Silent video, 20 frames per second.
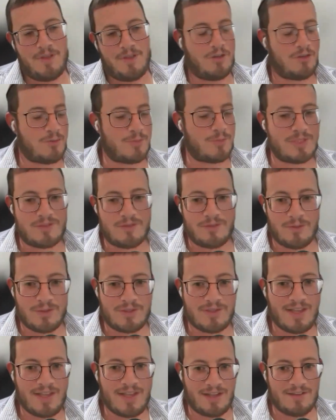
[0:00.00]
specifically
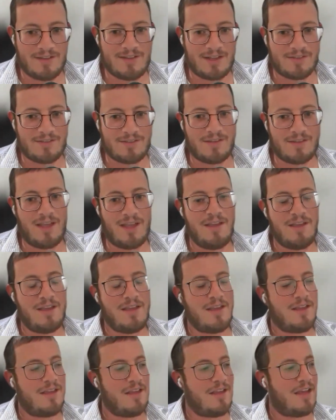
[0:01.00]
with Tesla,
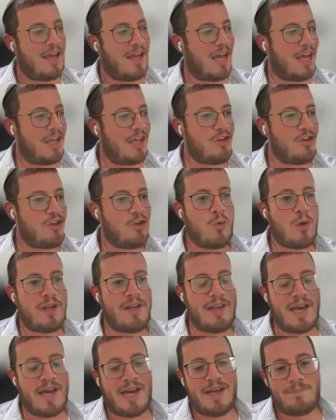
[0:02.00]
you would
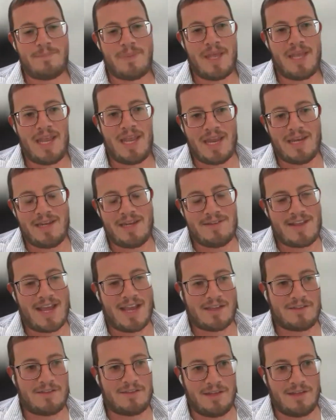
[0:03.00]
not pay any
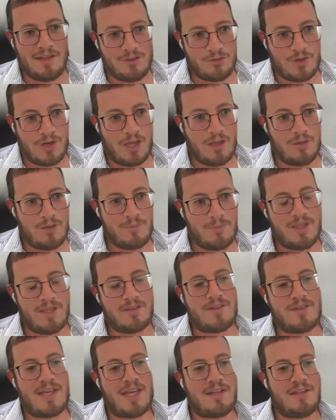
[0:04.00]
tax in Israel
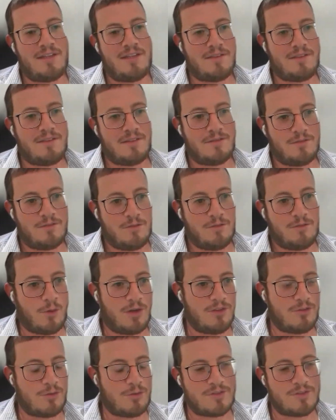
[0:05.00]
because that is
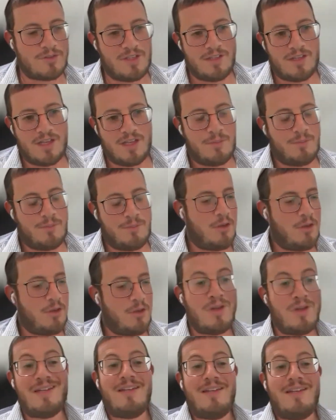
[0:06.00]
foreign sourced income. You
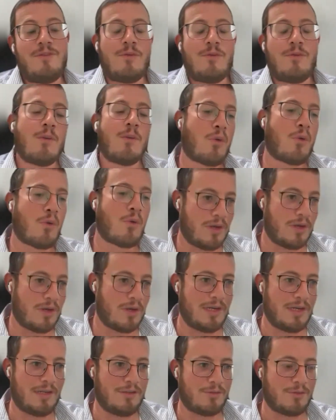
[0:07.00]
wouldn't even report it
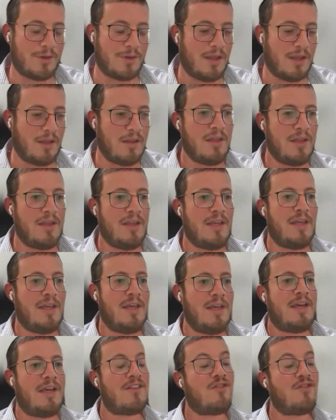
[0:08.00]
in Israel.
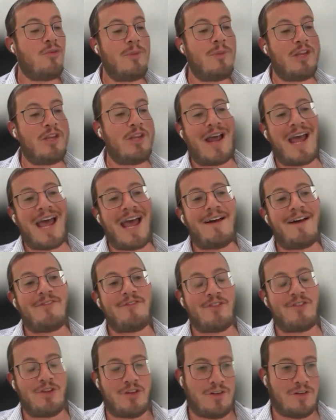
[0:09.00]
Assuming you're
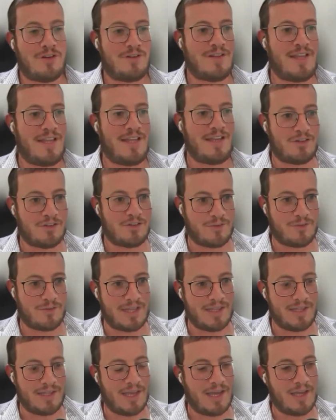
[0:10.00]
after 10 years of
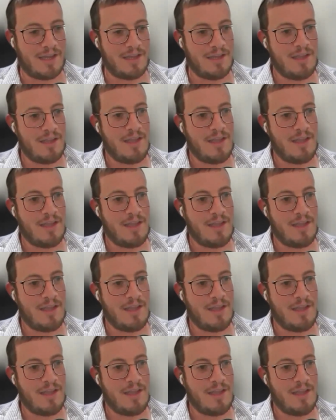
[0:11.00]
Aliyah,